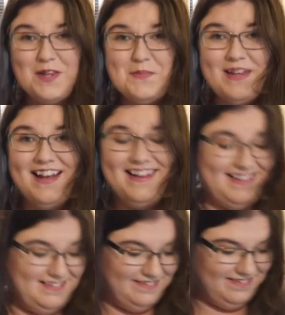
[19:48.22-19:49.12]
the planet.
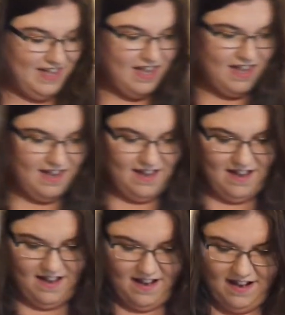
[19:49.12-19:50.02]
Um,
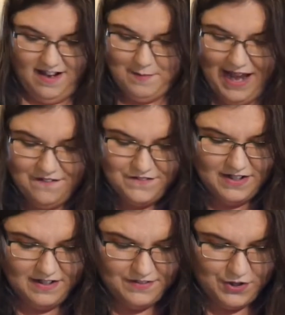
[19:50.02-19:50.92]
I
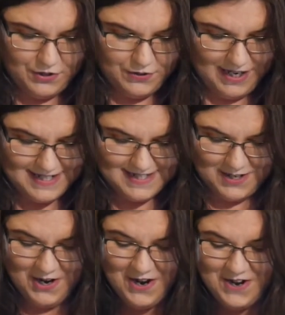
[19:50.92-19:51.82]
feel though, as
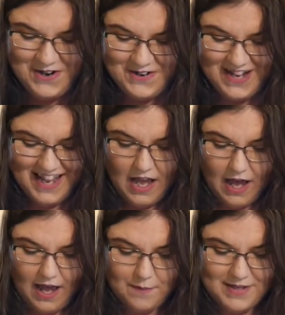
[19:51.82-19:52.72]
though,
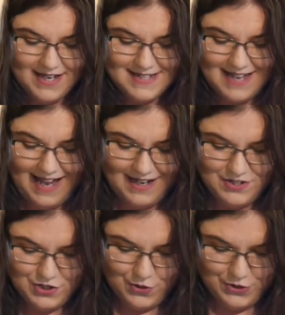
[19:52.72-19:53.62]
because I
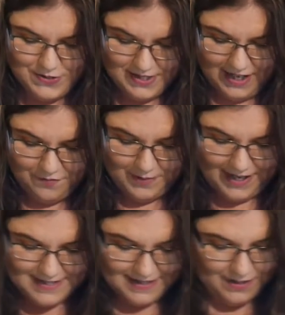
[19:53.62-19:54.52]
don't use a lot of
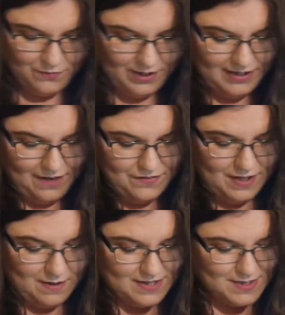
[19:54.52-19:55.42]
plastic in real life,
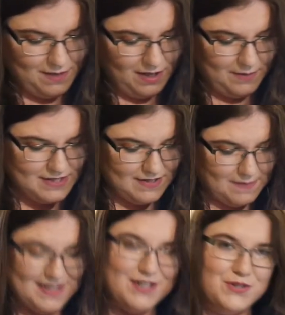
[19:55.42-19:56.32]
the small amounts of
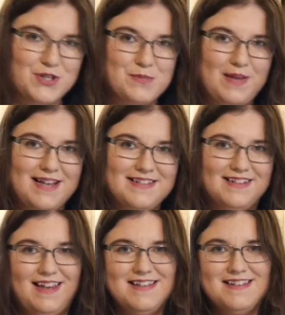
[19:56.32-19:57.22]
times that I do use
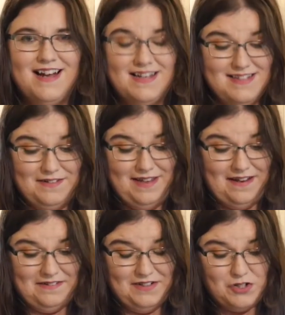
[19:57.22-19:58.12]
plastic is not
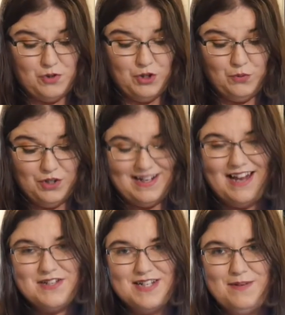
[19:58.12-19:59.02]
single-handedly destroying the world.
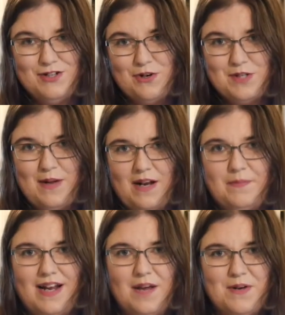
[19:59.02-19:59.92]
I just like to make jokes about it,
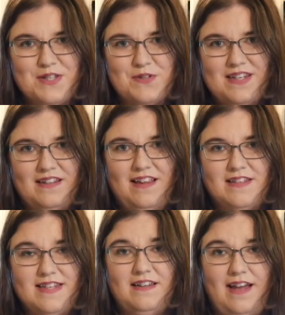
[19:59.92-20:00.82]
but I am also single,
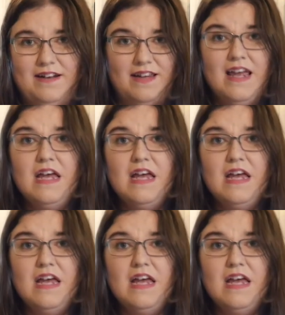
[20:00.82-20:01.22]
single-handedly